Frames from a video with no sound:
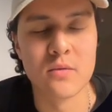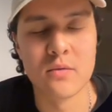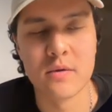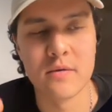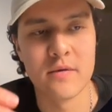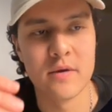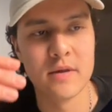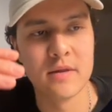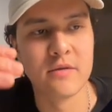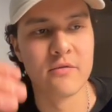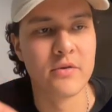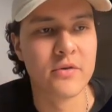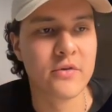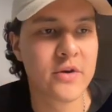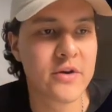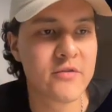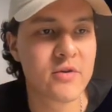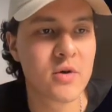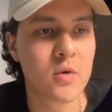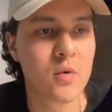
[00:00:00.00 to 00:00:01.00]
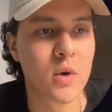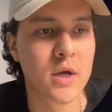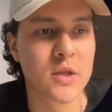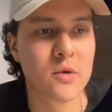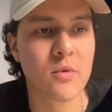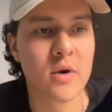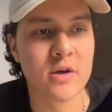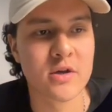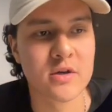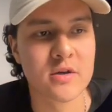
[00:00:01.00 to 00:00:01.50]
in the retrieval, what
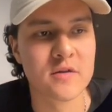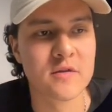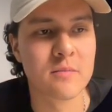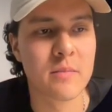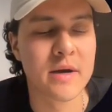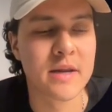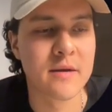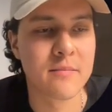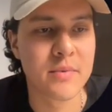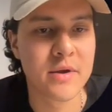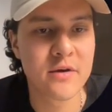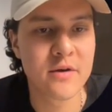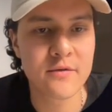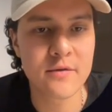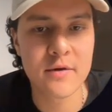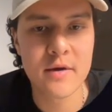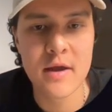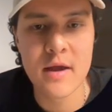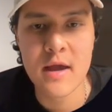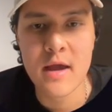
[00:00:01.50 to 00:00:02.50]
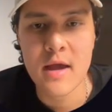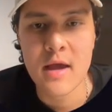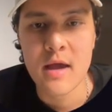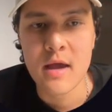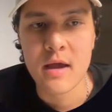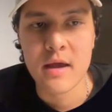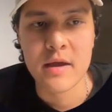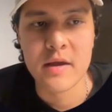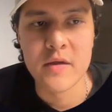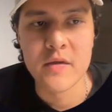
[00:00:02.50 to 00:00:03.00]
questions might appear
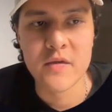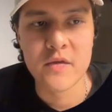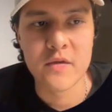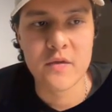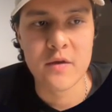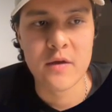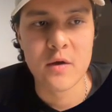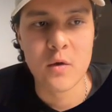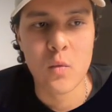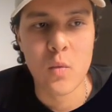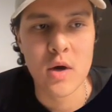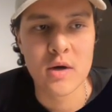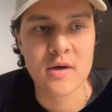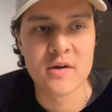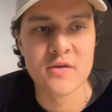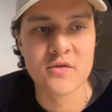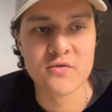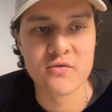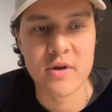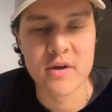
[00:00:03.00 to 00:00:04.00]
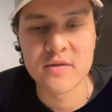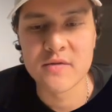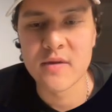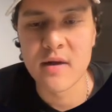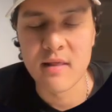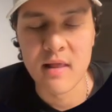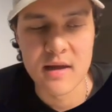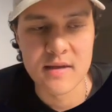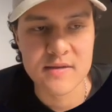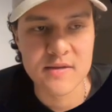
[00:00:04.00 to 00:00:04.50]
is what constraints
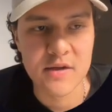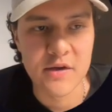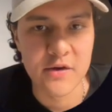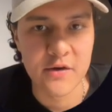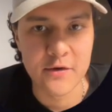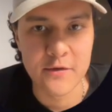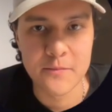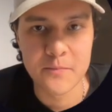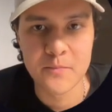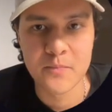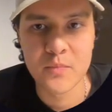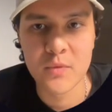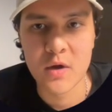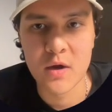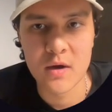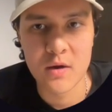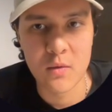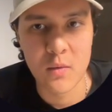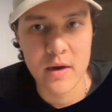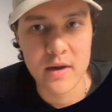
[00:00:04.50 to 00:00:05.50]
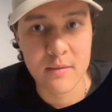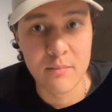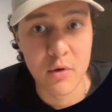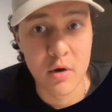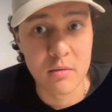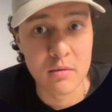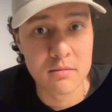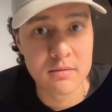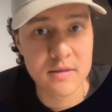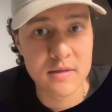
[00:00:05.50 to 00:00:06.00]
tell us here. Why the
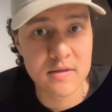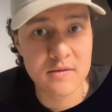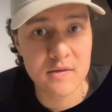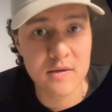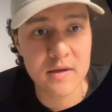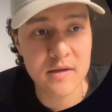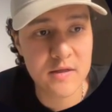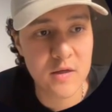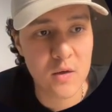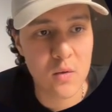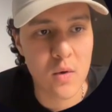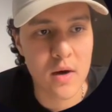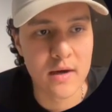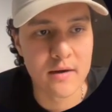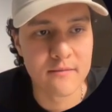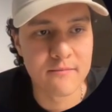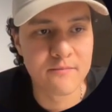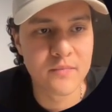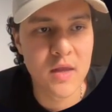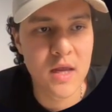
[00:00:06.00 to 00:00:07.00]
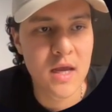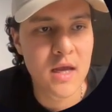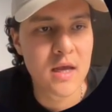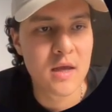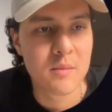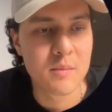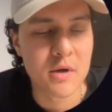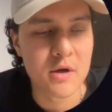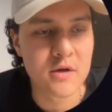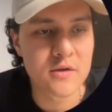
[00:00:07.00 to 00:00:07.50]
problem is easy one,
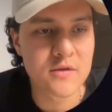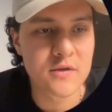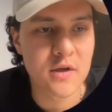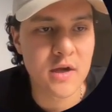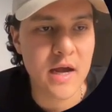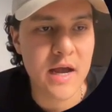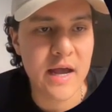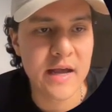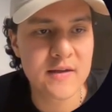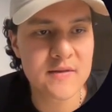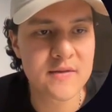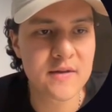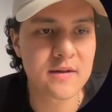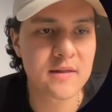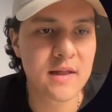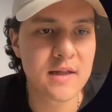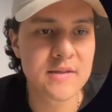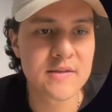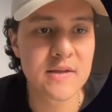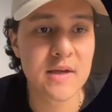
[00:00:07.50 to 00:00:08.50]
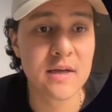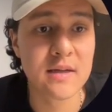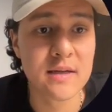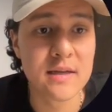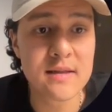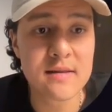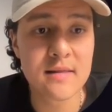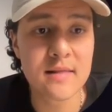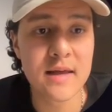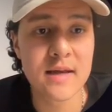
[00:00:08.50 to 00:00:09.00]
because haystack length and
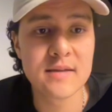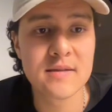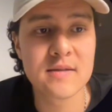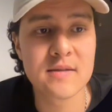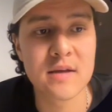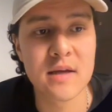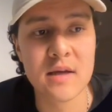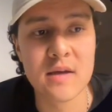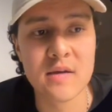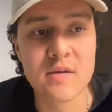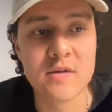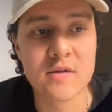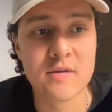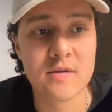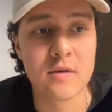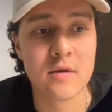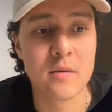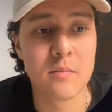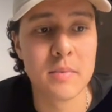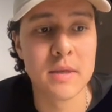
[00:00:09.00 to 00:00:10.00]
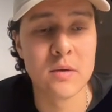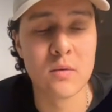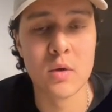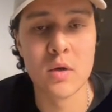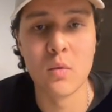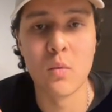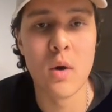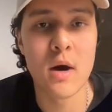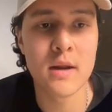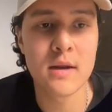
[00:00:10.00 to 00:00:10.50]
needle length is
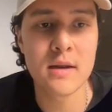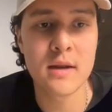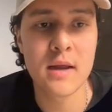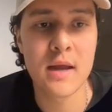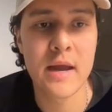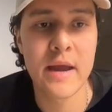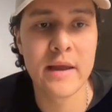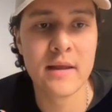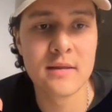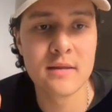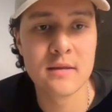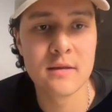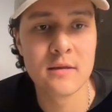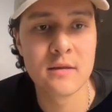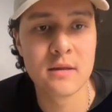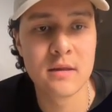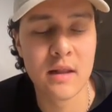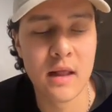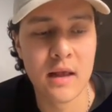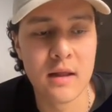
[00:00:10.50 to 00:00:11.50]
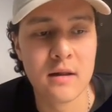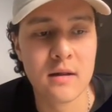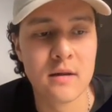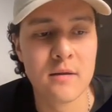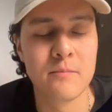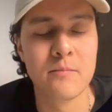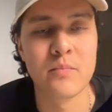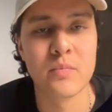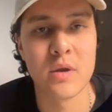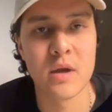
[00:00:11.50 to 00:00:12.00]
between 1 and 10
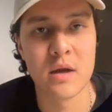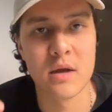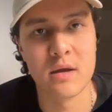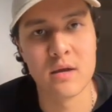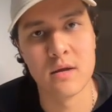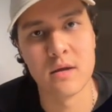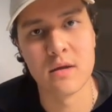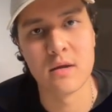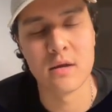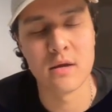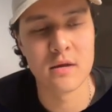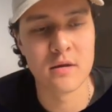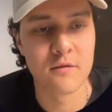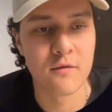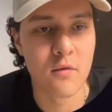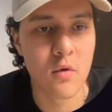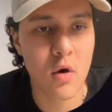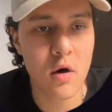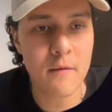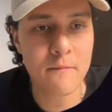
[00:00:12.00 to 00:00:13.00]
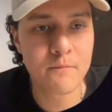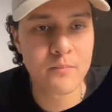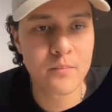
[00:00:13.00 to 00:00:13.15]
in 4,